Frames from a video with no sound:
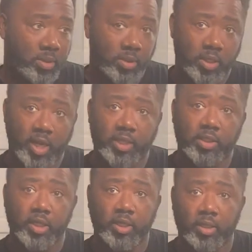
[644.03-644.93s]
the
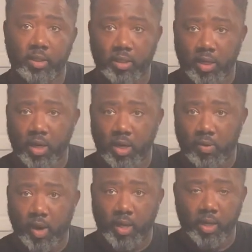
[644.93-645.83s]
next link
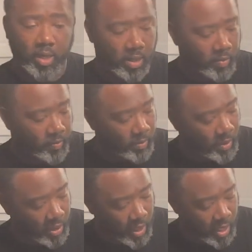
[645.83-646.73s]
right here,
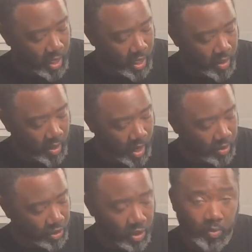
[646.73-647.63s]
and I'll
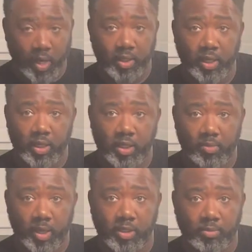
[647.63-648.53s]
show you what I did to
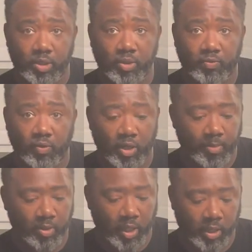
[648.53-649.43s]
make some juice for a
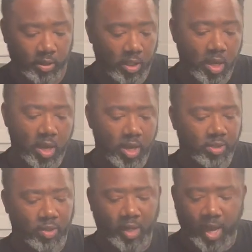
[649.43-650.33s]
couple days.
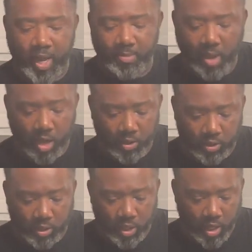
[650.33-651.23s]
So I got 8
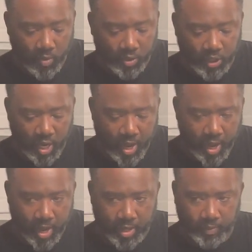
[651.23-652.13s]
bottles. I wish I
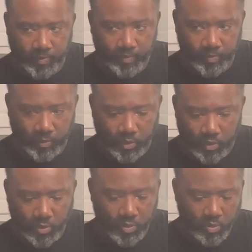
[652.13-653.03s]
had,
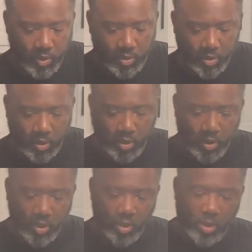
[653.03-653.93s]
well,
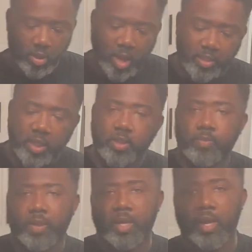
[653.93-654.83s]
I say,
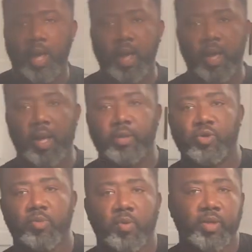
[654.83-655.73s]

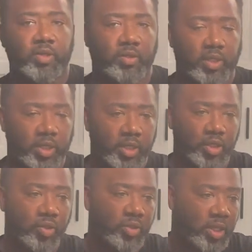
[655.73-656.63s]
during my research, I say
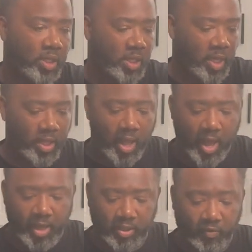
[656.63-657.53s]
juicing, it
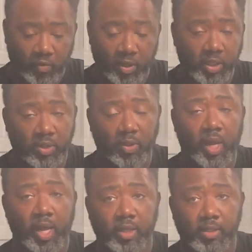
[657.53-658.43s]
lasts for at least 3
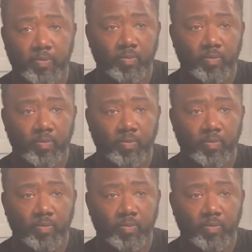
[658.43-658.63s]
days.